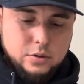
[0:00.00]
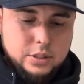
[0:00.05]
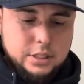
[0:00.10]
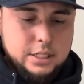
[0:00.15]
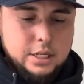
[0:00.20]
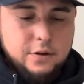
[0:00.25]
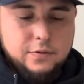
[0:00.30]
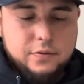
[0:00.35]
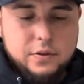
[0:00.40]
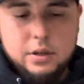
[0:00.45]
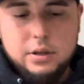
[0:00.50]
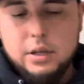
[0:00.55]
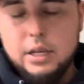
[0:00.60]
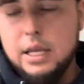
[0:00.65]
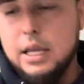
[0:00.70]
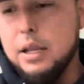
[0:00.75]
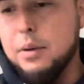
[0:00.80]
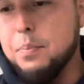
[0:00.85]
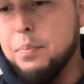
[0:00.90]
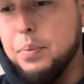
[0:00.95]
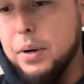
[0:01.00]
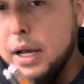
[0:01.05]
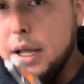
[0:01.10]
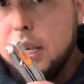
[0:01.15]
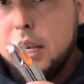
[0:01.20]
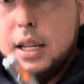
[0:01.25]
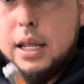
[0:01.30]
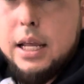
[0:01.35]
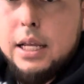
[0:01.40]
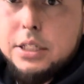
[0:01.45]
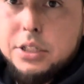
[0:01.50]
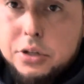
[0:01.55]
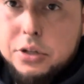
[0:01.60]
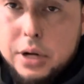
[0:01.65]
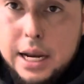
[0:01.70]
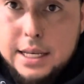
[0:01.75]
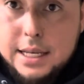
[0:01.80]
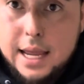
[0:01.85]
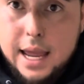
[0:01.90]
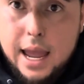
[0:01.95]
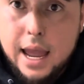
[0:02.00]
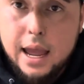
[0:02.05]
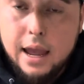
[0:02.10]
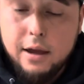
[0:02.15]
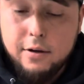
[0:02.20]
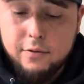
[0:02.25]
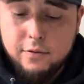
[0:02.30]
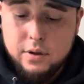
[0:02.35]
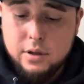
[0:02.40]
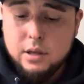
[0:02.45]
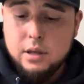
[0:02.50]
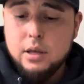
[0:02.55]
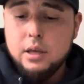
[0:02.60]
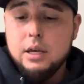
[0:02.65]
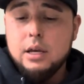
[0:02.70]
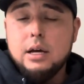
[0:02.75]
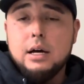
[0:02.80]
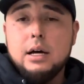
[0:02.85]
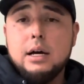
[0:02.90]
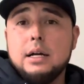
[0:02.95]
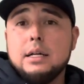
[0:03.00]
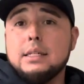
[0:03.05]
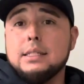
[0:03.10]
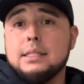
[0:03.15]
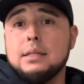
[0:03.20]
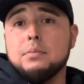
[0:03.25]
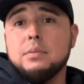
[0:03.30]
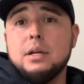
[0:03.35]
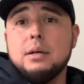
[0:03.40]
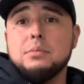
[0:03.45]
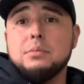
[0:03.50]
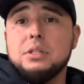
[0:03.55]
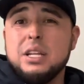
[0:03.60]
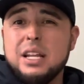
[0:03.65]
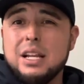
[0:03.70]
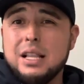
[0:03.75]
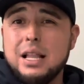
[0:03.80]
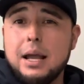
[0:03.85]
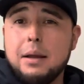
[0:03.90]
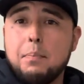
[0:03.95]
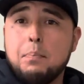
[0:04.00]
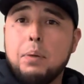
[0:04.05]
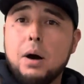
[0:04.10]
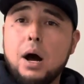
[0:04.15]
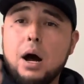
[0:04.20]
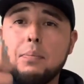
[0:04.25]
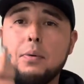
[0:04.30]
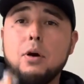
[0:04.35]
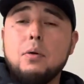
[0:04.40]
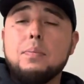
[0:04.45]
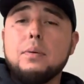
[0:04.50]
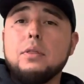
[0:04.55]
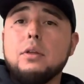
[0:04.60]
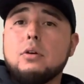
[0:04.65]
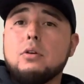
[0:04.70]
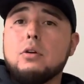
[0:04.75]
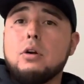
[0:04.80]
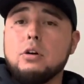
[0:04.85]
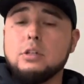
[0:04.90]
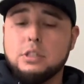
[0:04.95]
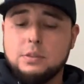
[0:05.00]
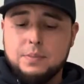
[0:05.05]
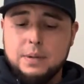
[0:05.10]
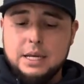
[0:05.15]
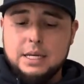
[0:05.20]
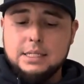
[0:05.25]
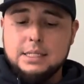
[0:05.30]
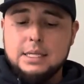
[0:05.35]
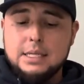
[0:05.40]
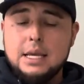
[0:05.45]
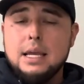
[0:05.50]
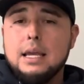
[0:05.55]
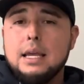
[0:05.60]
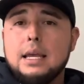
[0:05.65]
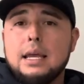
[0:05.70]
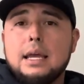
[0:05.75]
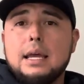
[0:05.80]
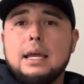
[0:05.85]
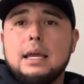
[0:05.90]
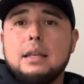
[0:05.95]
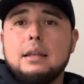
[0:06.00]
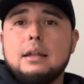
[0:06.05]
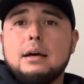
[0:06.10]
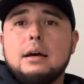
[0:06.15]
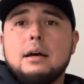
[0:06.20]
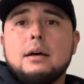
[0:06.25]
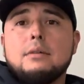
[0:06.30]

stuff than you need, but it's great to have because sometimes you need to pop open the crawl space and